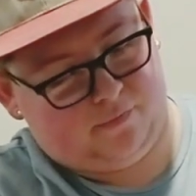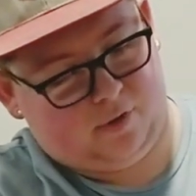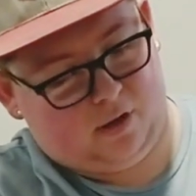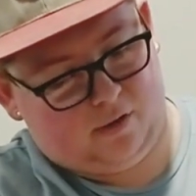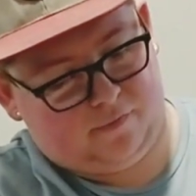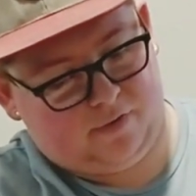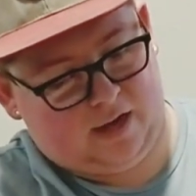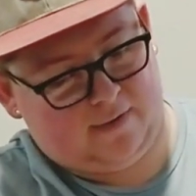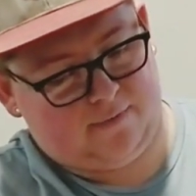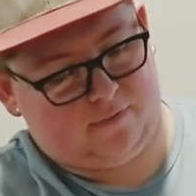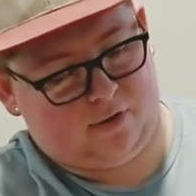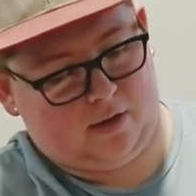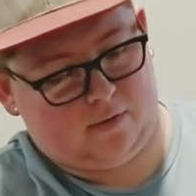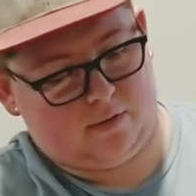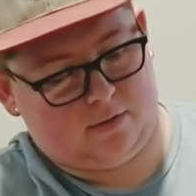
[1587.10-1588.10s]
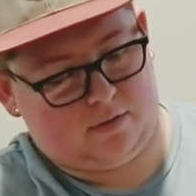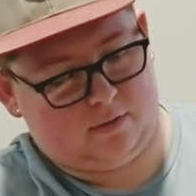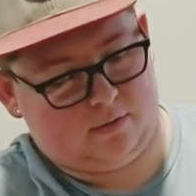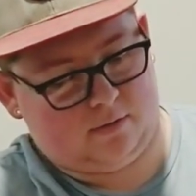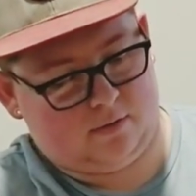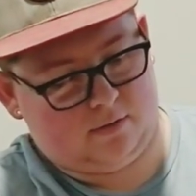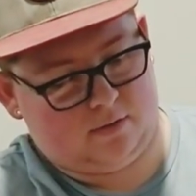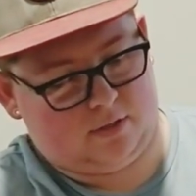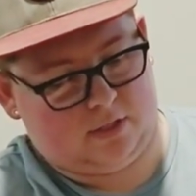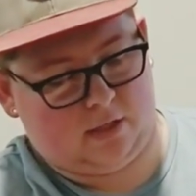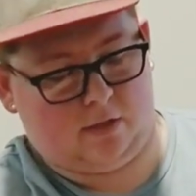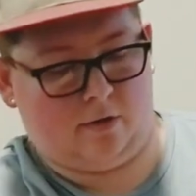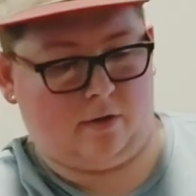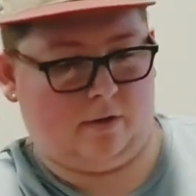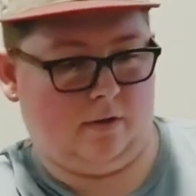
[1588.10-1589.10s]
5-round
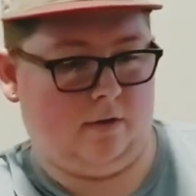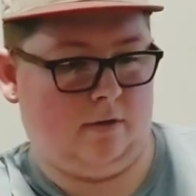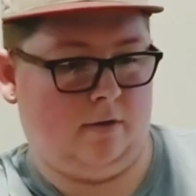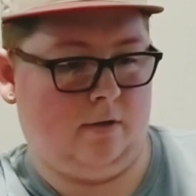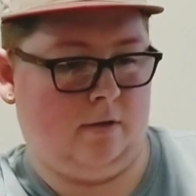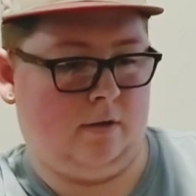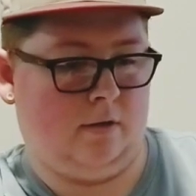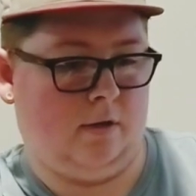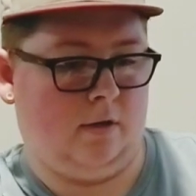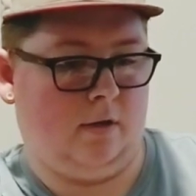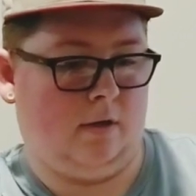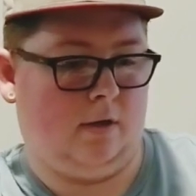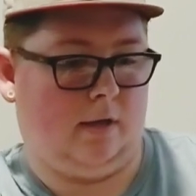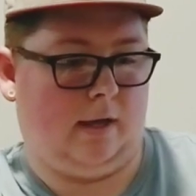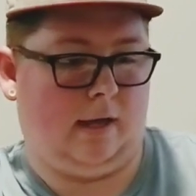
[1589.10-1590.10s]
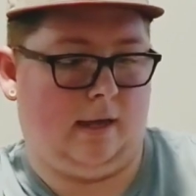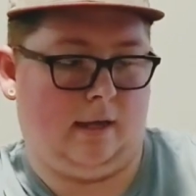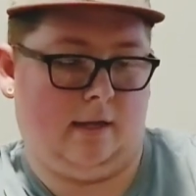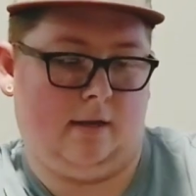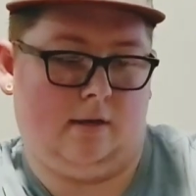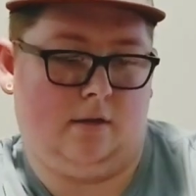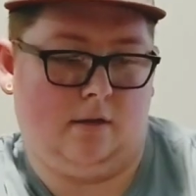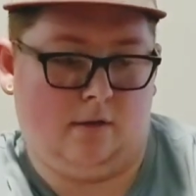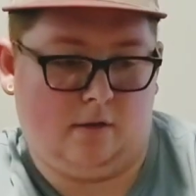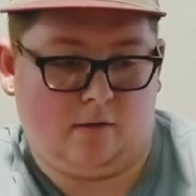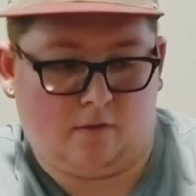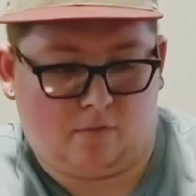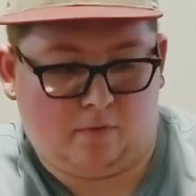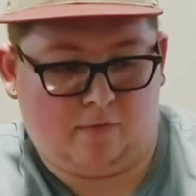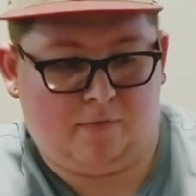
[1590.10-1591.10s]
cylinder, and
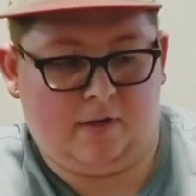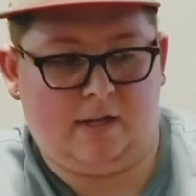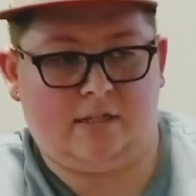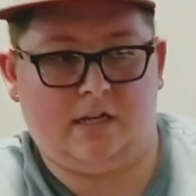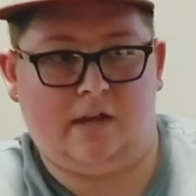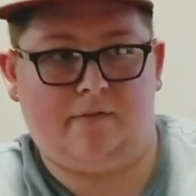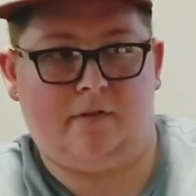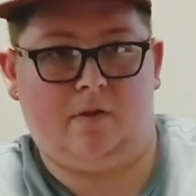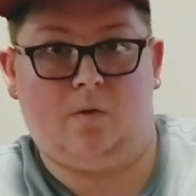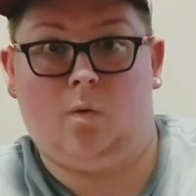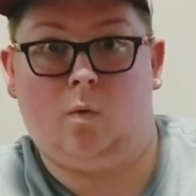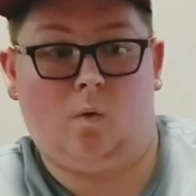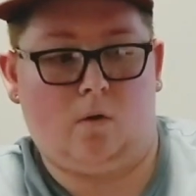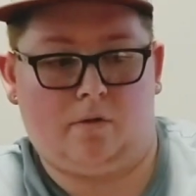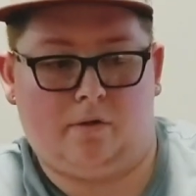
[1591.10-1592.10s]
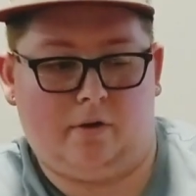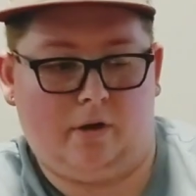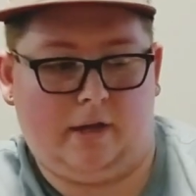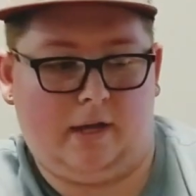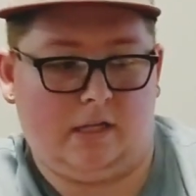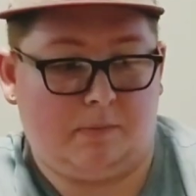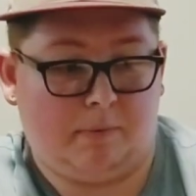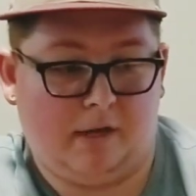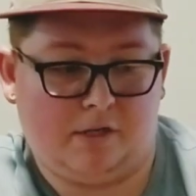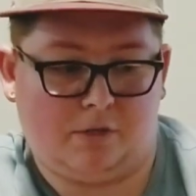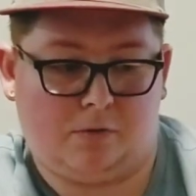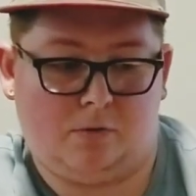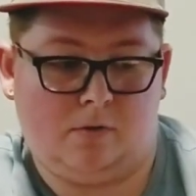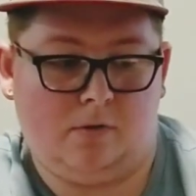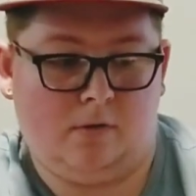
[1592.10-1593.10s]
357 or 38
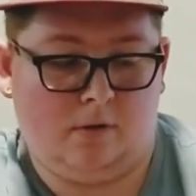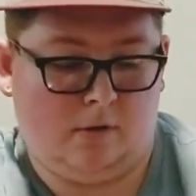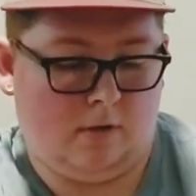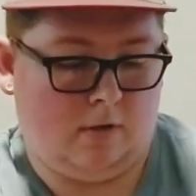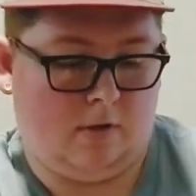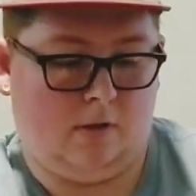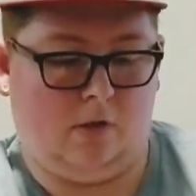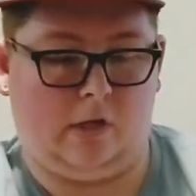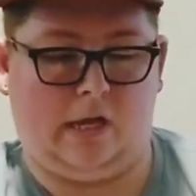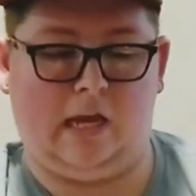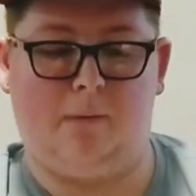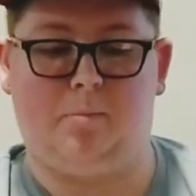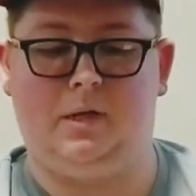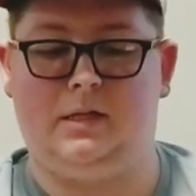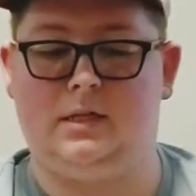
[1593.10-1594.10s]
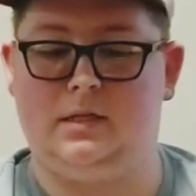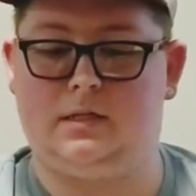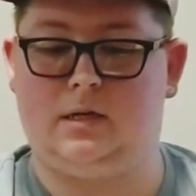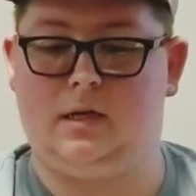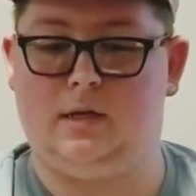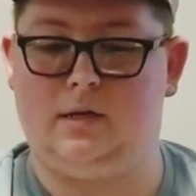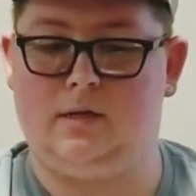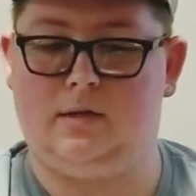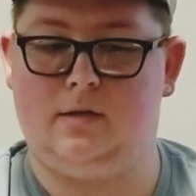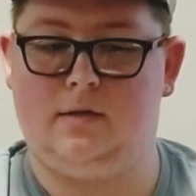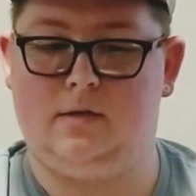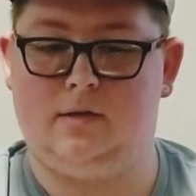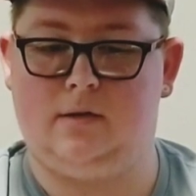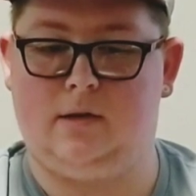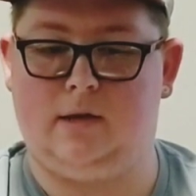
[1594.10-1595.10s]
special. You can't beat this gun.
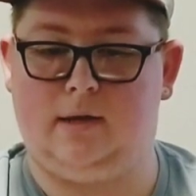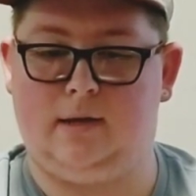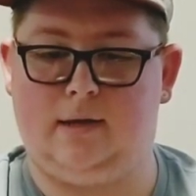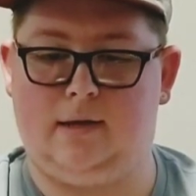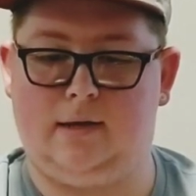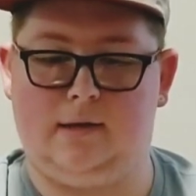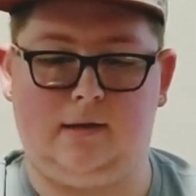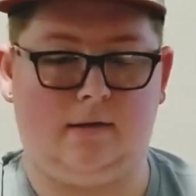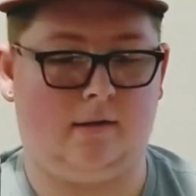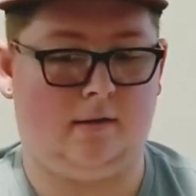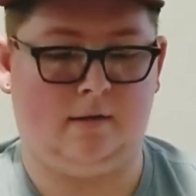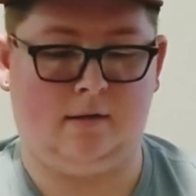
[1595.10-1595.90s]
And